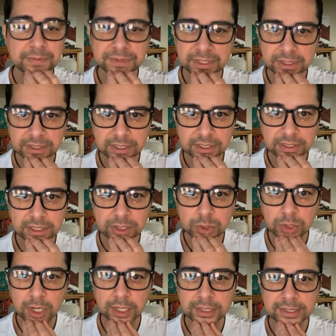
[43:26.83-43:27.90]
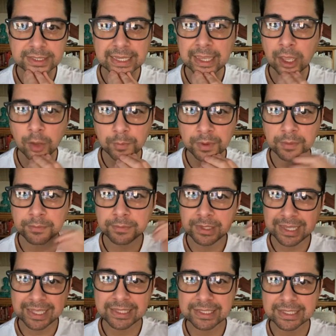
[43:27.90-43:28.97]
substances and drugs to help
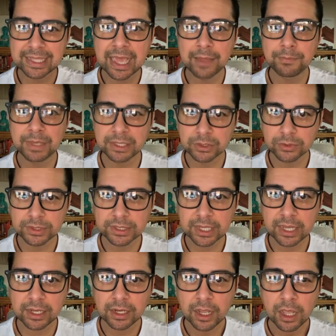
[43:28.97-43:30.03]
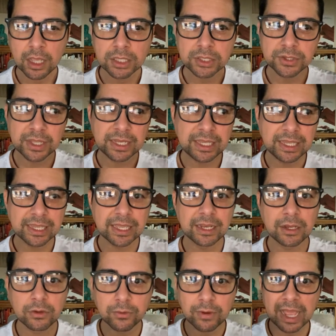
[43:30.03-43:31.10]
him get to that mental state so that he
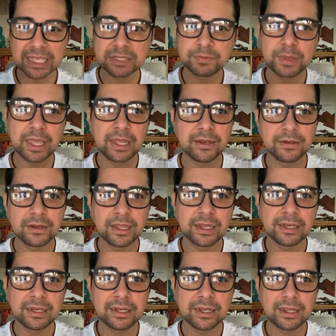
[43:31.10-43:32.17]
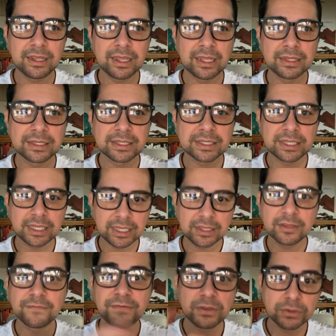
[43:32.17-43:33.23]
can grasp and
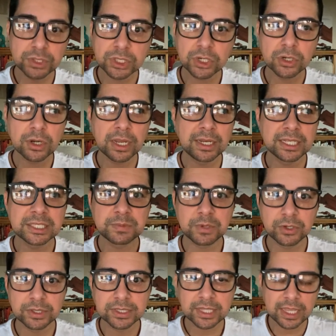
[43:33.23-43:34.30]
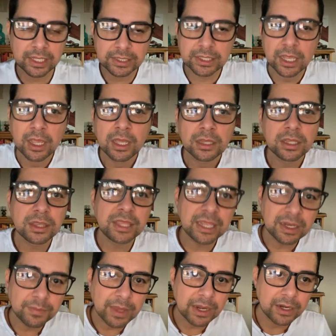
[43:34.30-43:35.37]
see the future and experience things. The
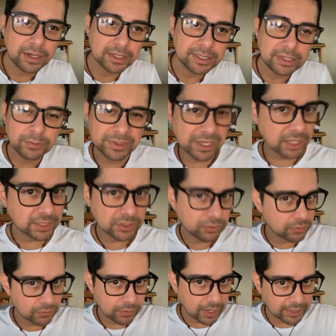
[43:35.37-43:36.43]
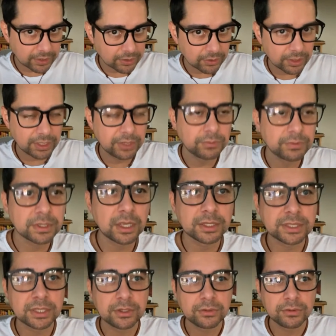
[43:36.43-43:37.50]
thing about it is he was also a writer, and he was
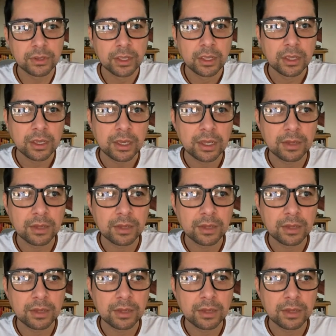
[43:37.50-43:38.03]
also